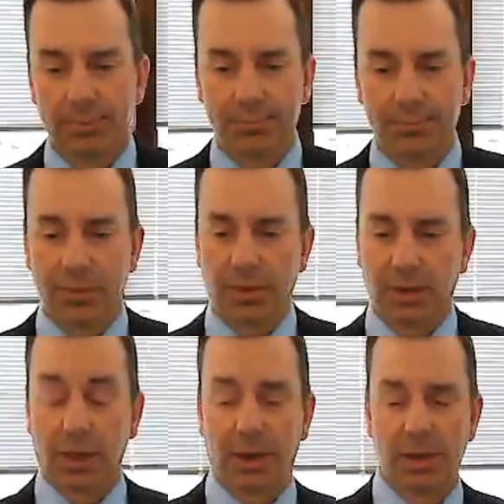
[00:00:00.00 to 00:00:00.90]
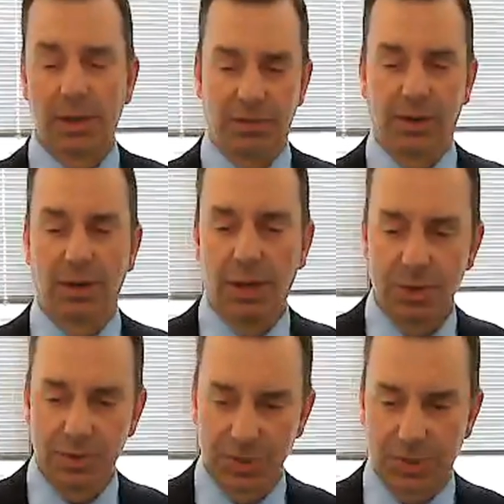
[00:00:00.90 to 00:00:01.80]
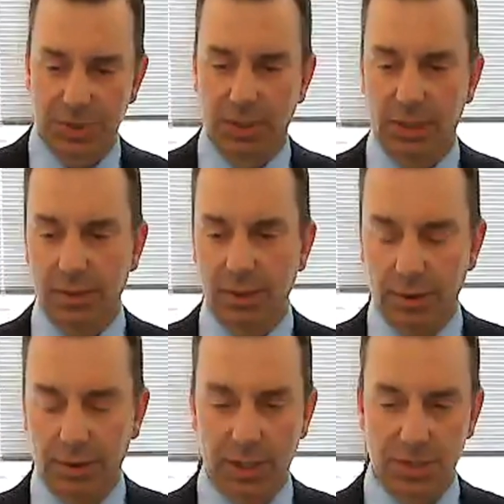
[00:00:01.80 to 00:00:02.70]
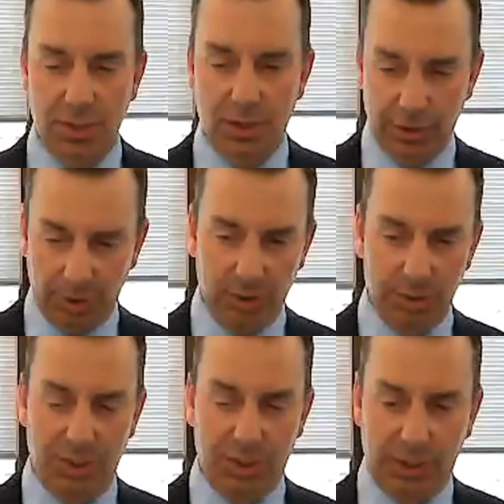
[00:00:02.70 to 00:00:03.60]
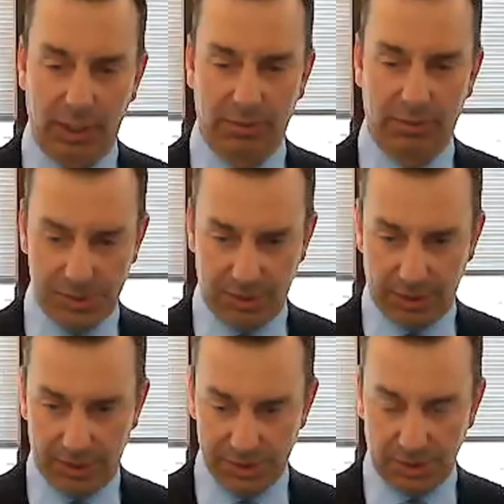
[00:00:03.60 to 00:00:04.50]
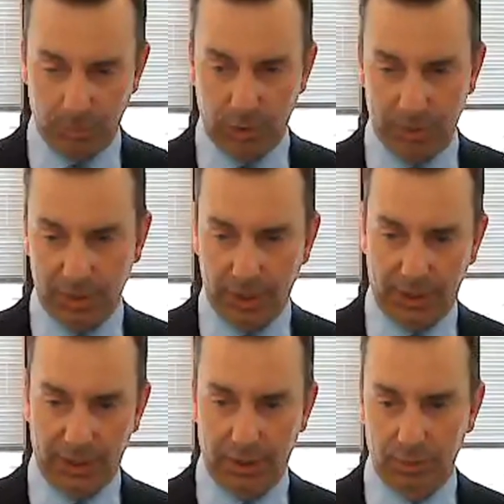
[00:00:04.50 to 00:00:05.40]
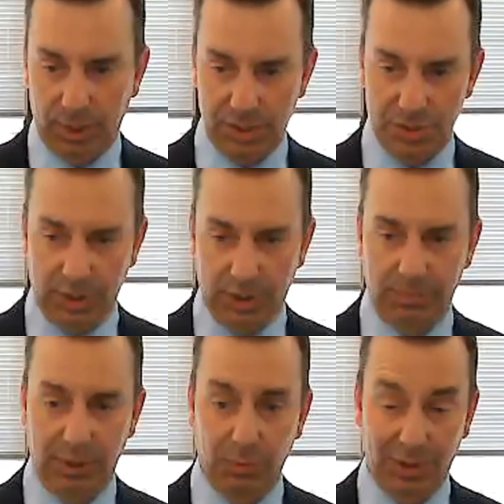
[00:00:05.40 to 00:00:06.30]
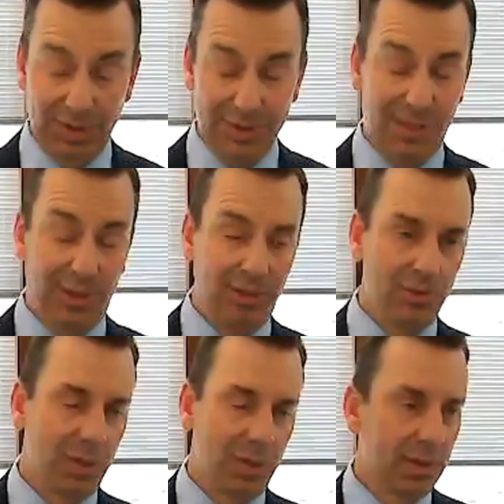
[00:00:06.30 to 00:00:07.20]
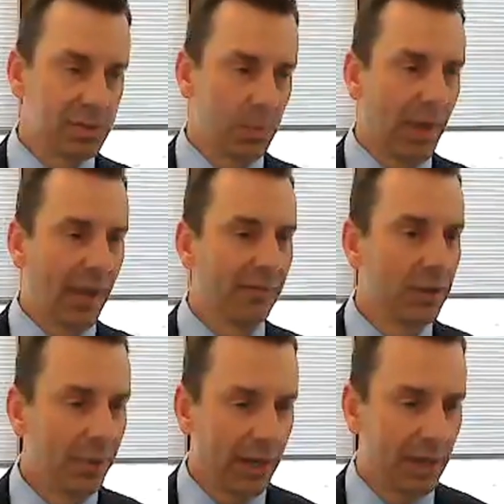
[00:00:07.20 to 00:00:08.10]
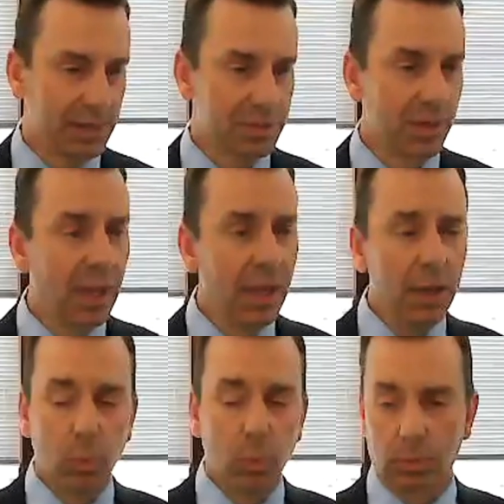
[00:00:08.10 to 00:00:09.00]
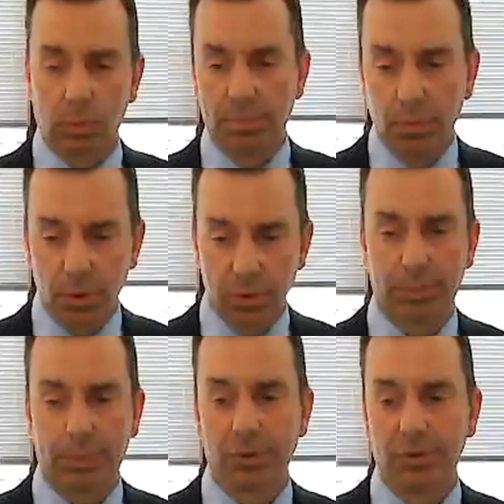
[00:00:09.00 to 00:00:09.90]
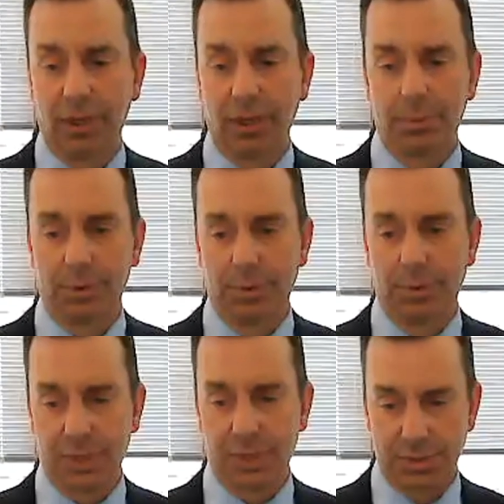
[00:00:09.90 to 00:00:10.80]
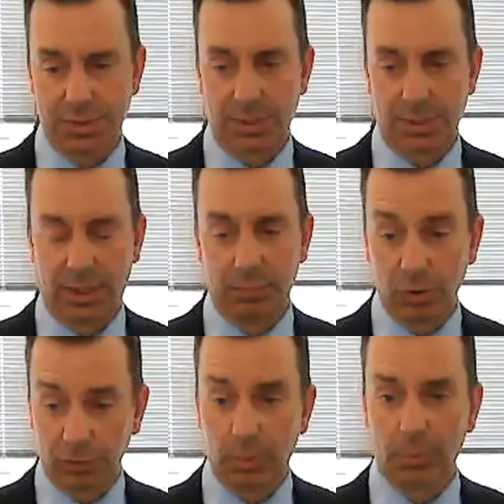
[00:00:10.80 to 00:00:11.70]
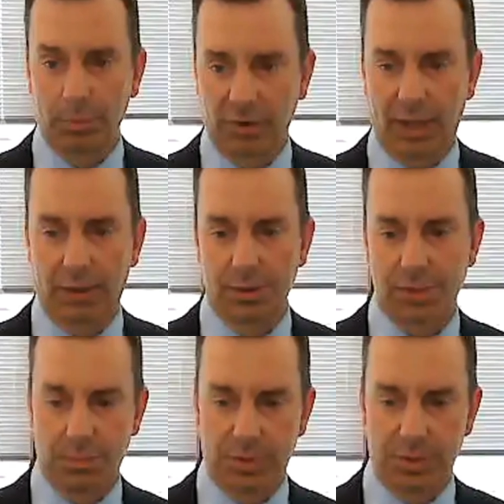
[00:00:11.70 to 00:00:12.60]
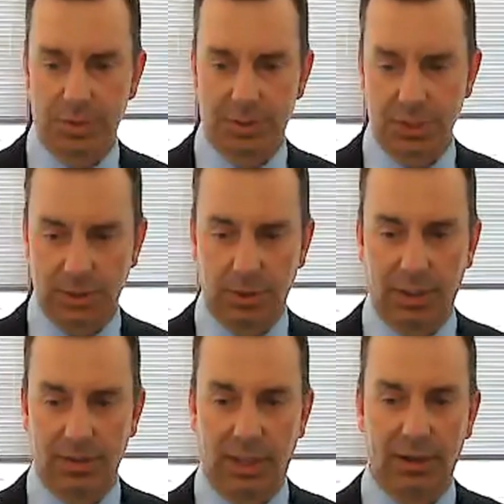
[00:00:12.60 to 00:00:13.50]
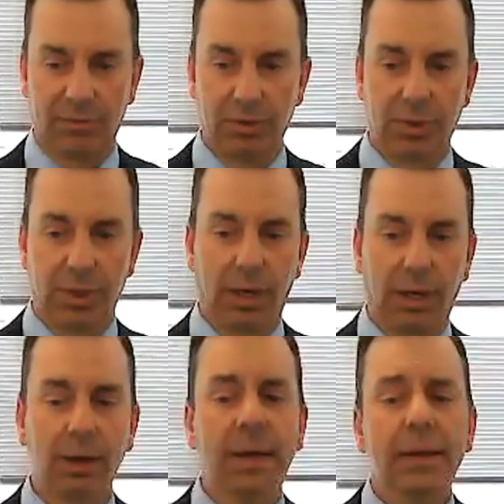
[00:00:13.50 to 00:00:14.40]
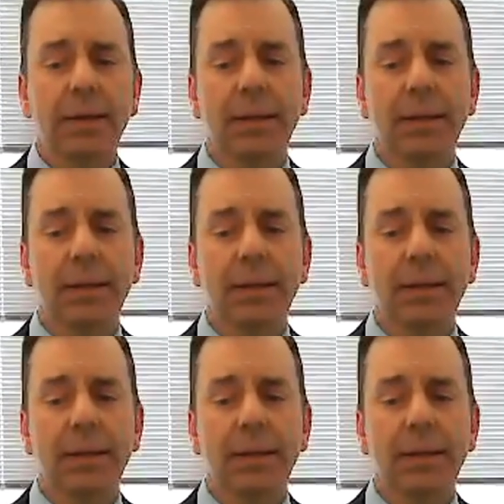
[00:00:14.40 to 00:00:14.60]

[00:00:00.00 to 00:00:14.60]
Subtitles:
that the county is very interested in the location of an urgent care facility somewhere in the Lake Anna region, and we continue to, as we have in the past, work with multiple developers and multiple providers to potentially locate that effort there.